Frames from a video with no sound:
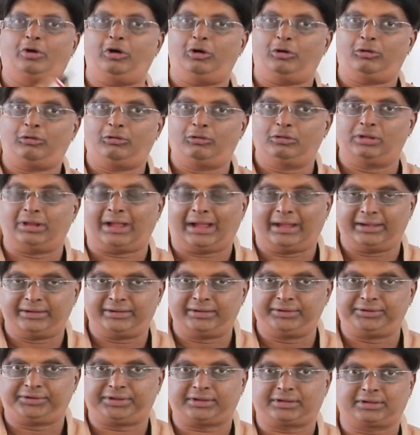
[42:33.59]
all
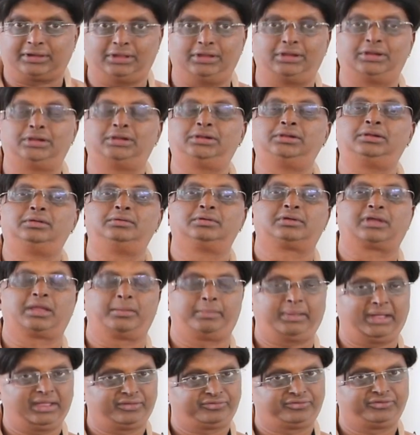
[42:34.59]
identical
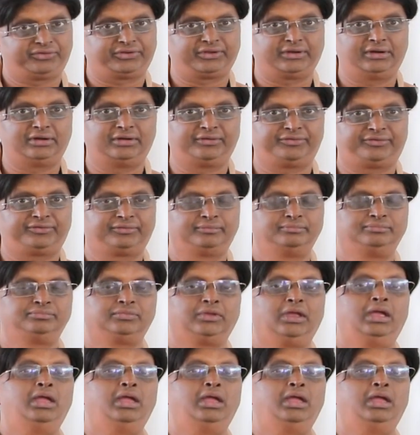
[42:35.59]
capacitors,